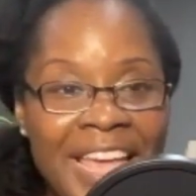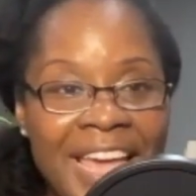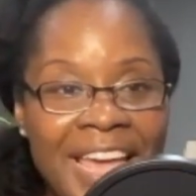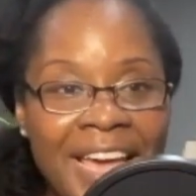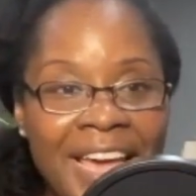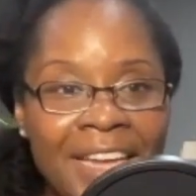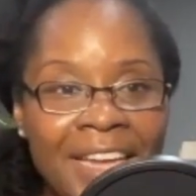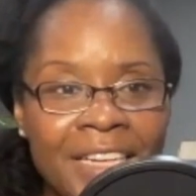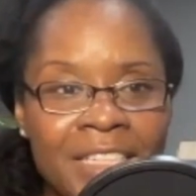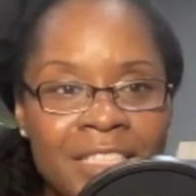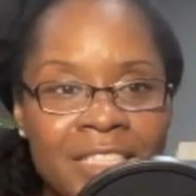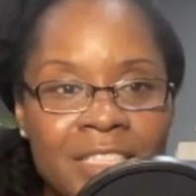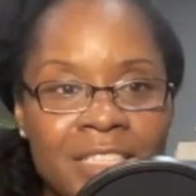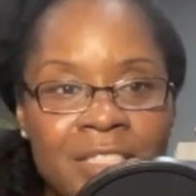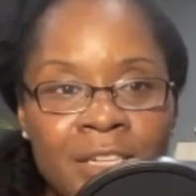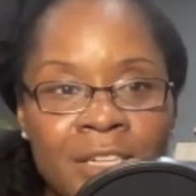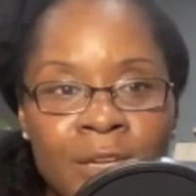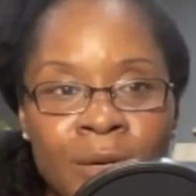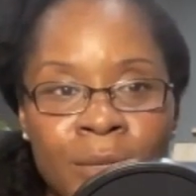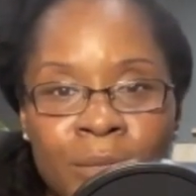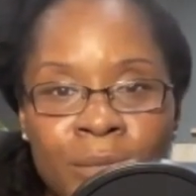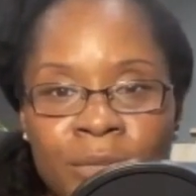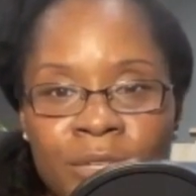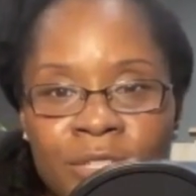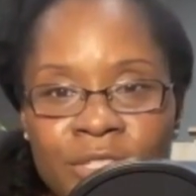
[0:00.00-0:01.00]
And it's
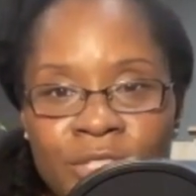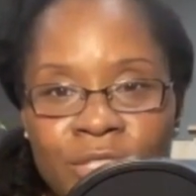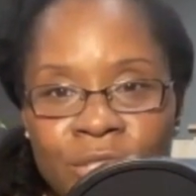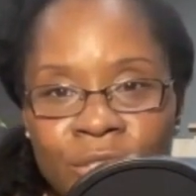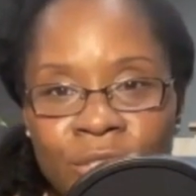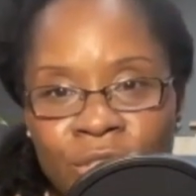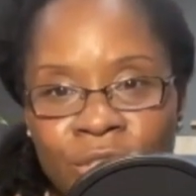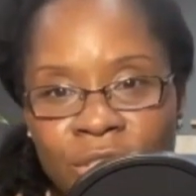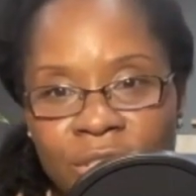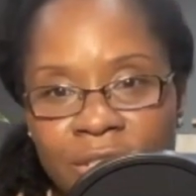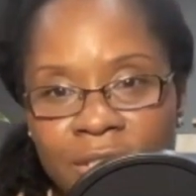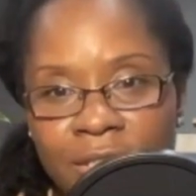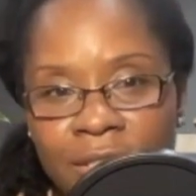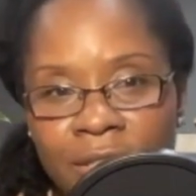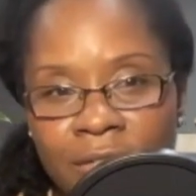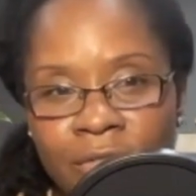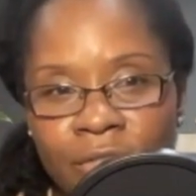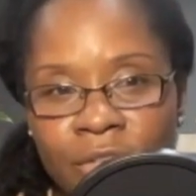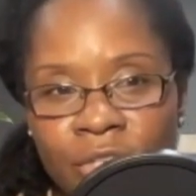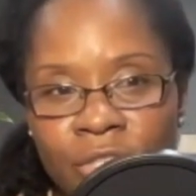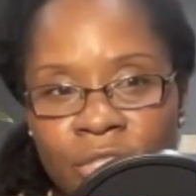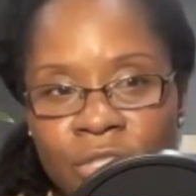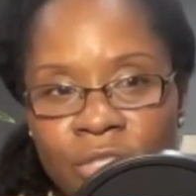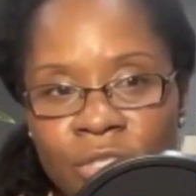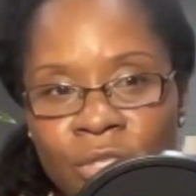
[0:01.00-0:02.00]
Numbers 13,
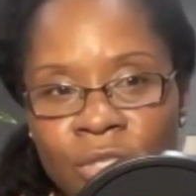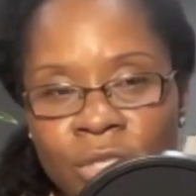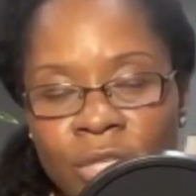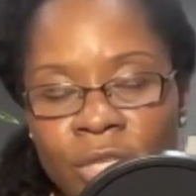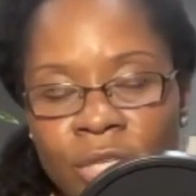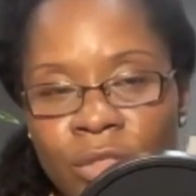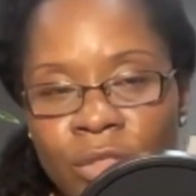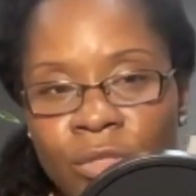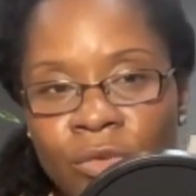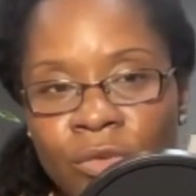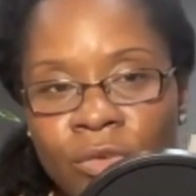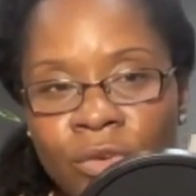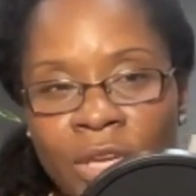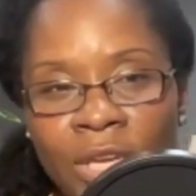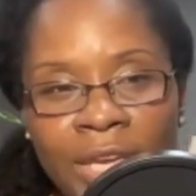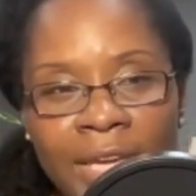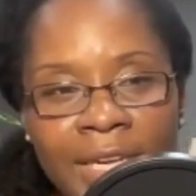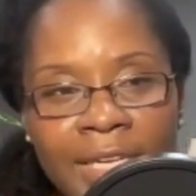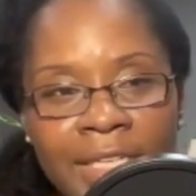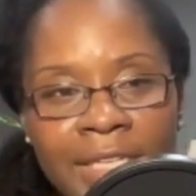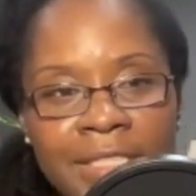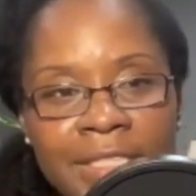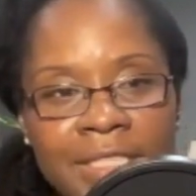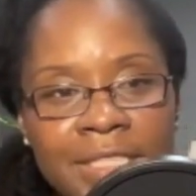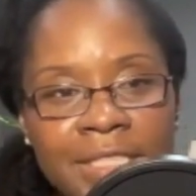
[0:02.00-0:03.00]
verse 33. And
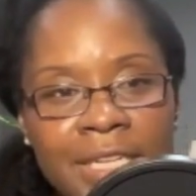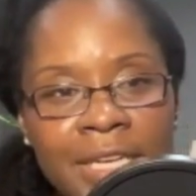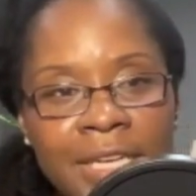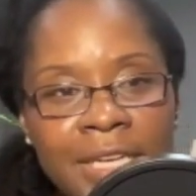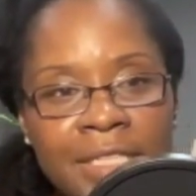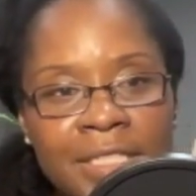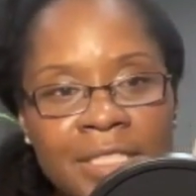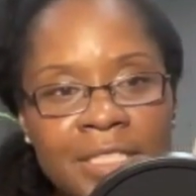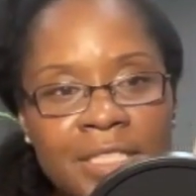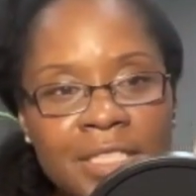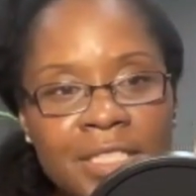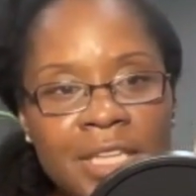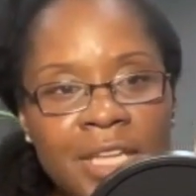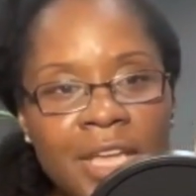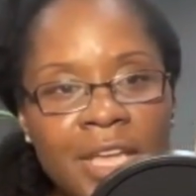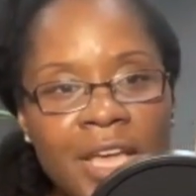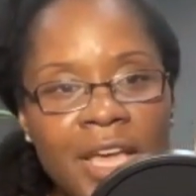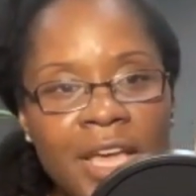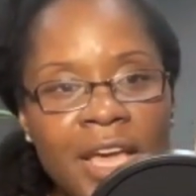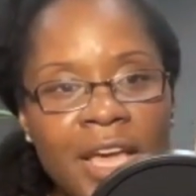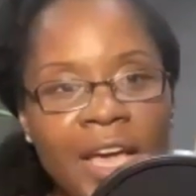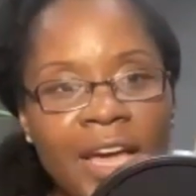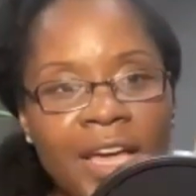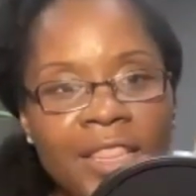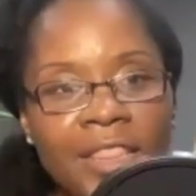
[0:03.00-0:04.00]
it says,
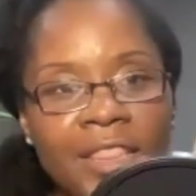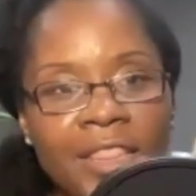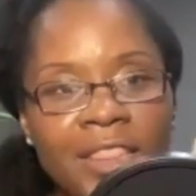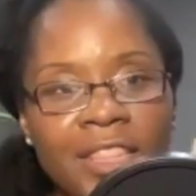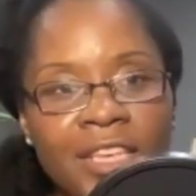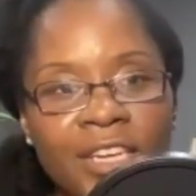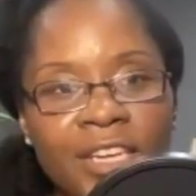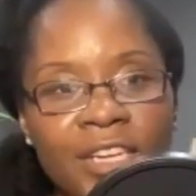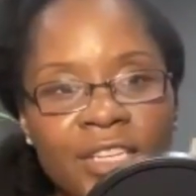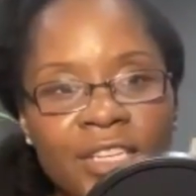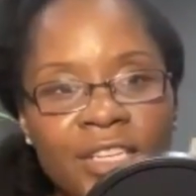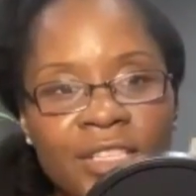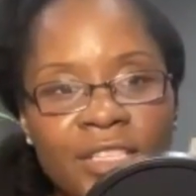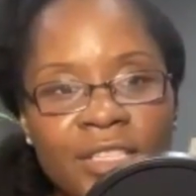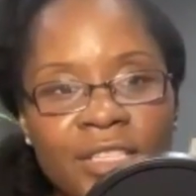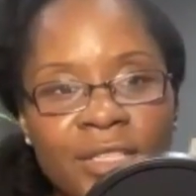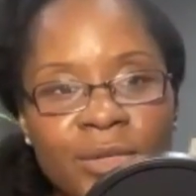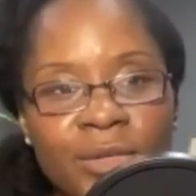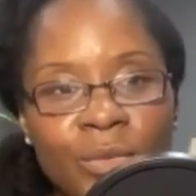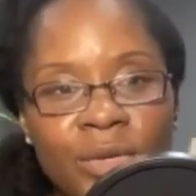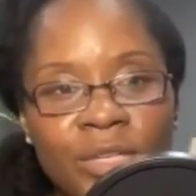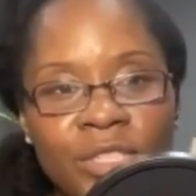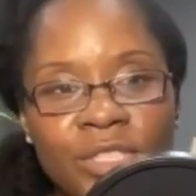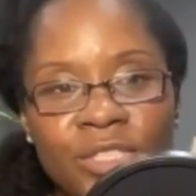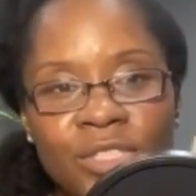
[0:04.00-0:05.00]
"And there
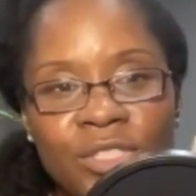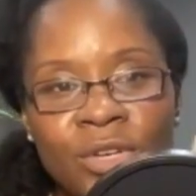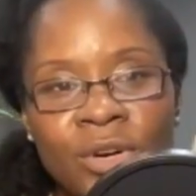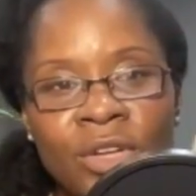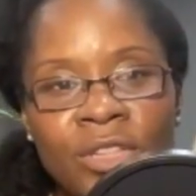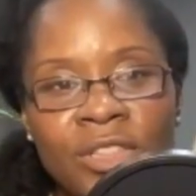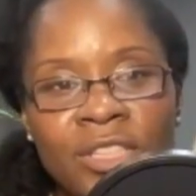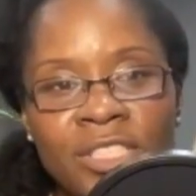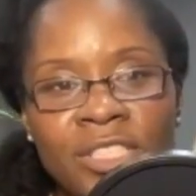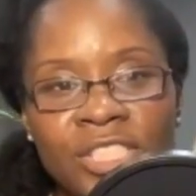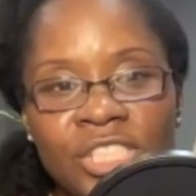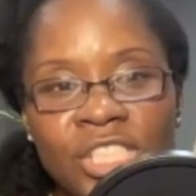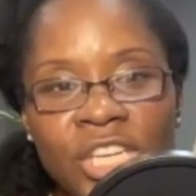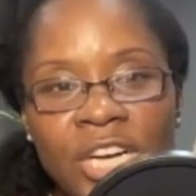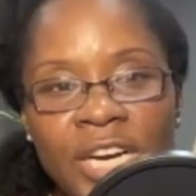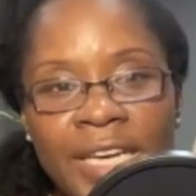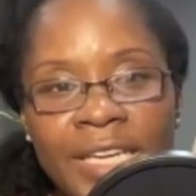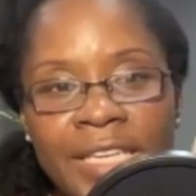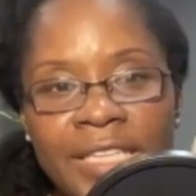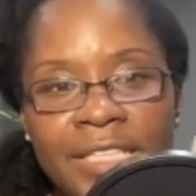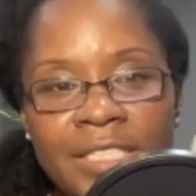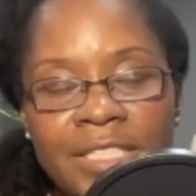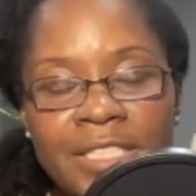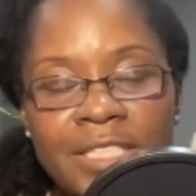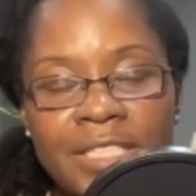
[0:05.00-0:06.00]
we saw the
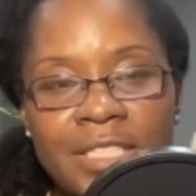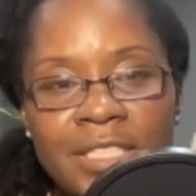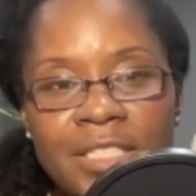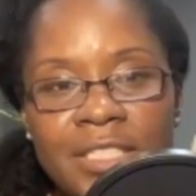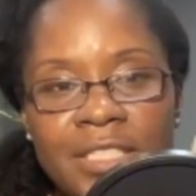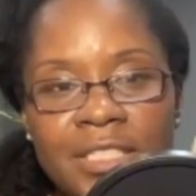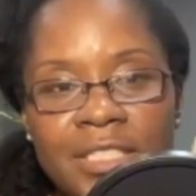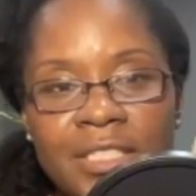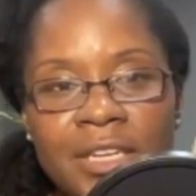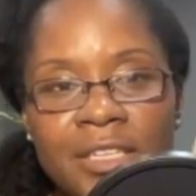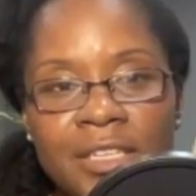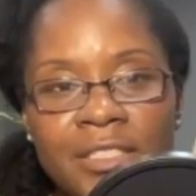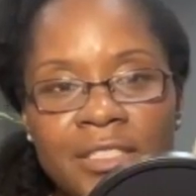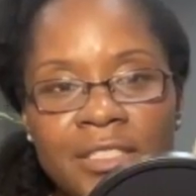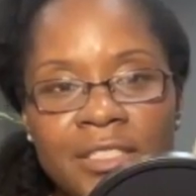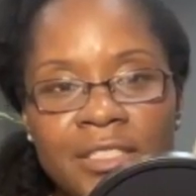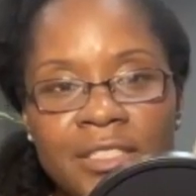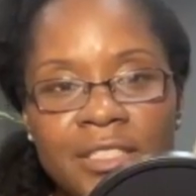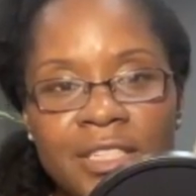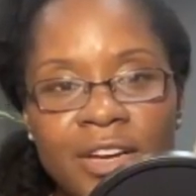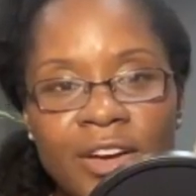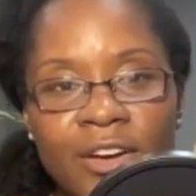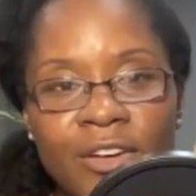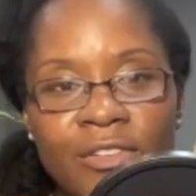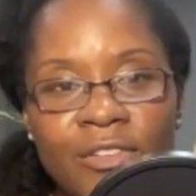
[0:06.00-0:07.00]
giants, the
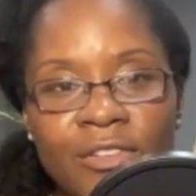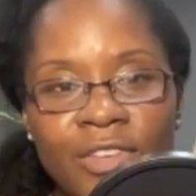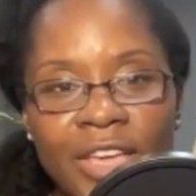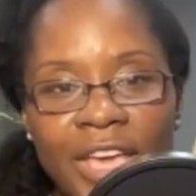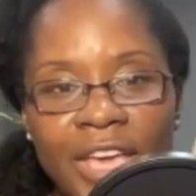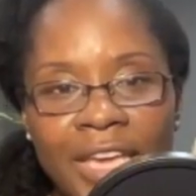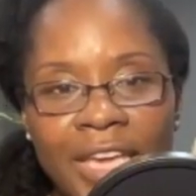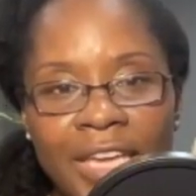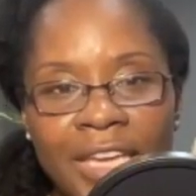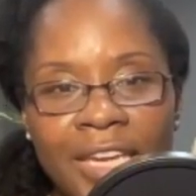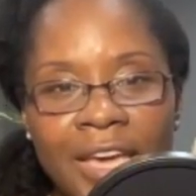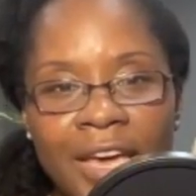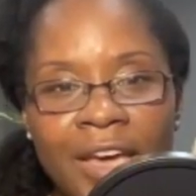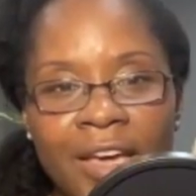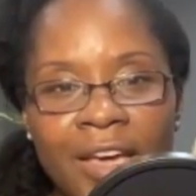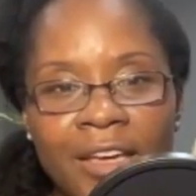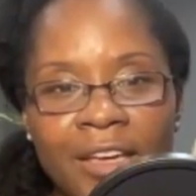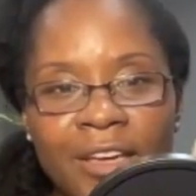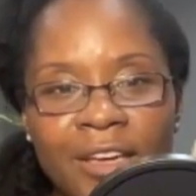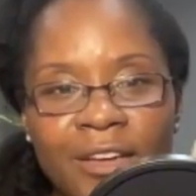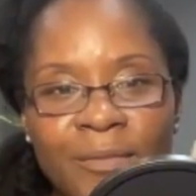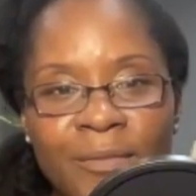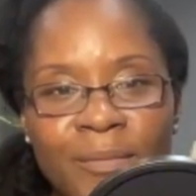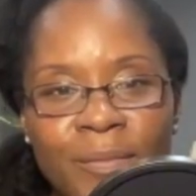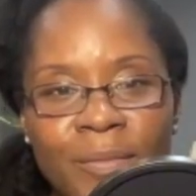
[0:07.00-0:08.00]
sons of Anak,